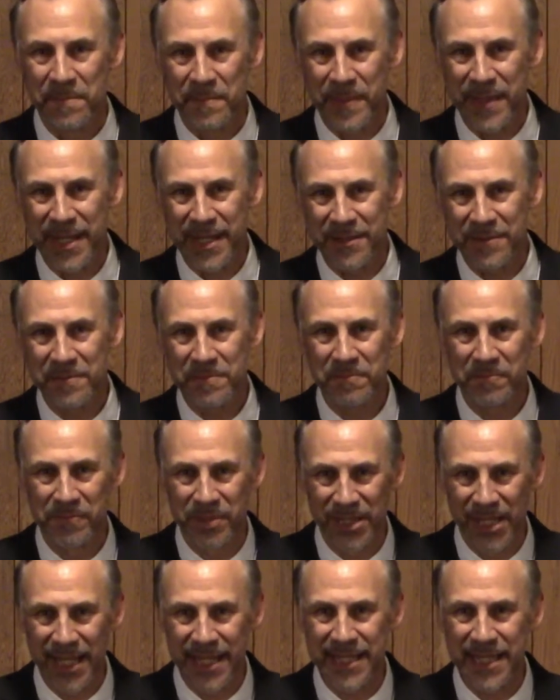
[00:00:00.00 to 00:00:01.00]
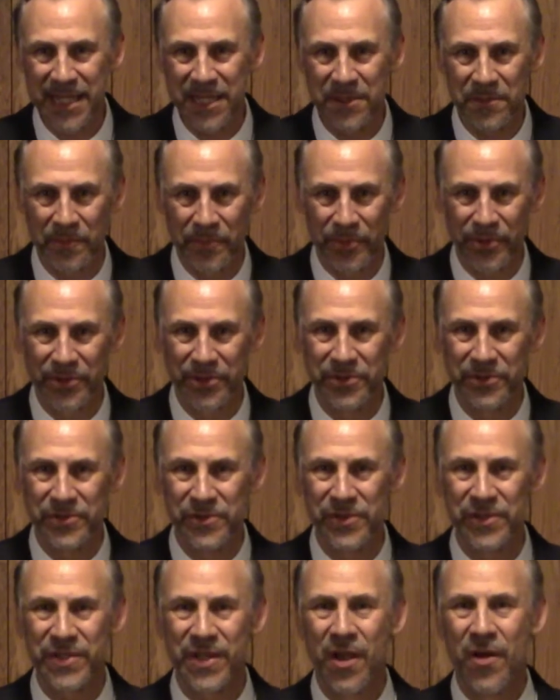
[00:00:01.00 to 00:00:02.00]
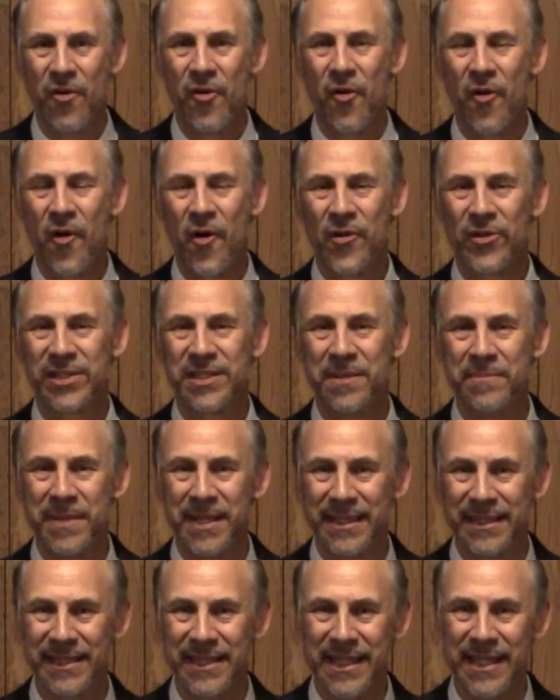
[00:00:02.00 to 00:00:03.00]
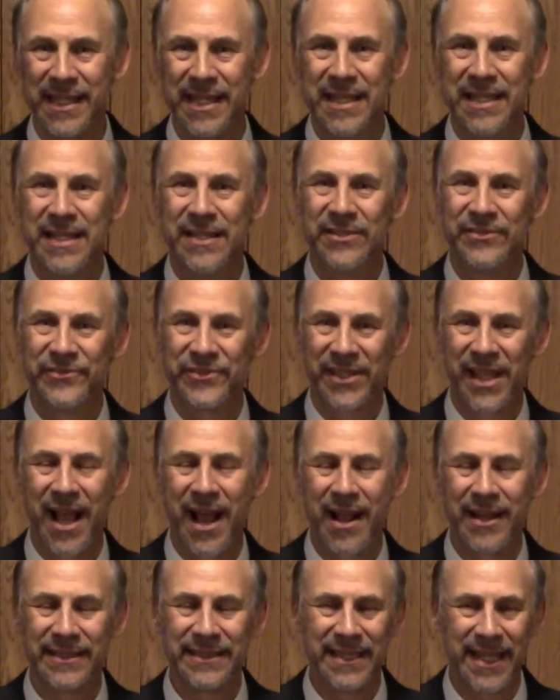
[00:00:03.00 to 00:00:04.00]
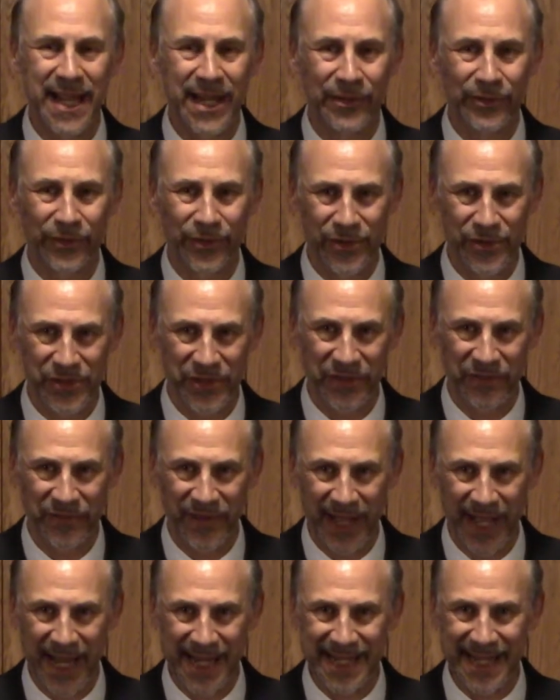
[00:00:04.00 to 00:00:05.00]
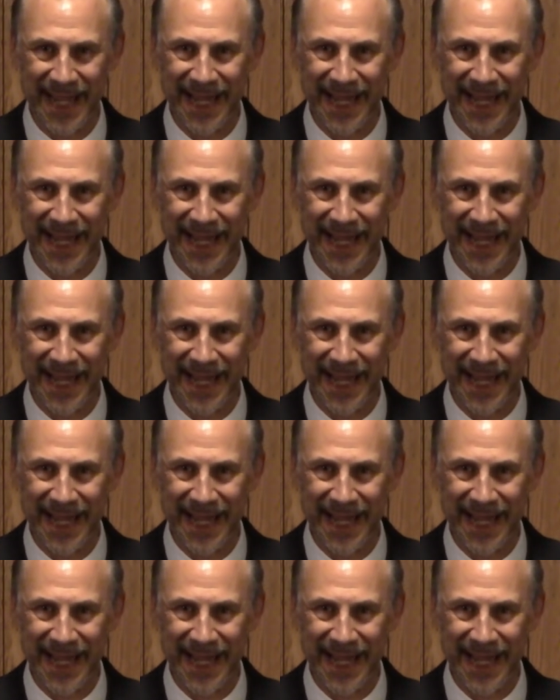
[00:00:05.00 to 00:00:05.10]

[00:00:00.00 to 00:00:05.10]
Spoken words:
beaten, bloodied, bruised, ultimately flogged and crucified.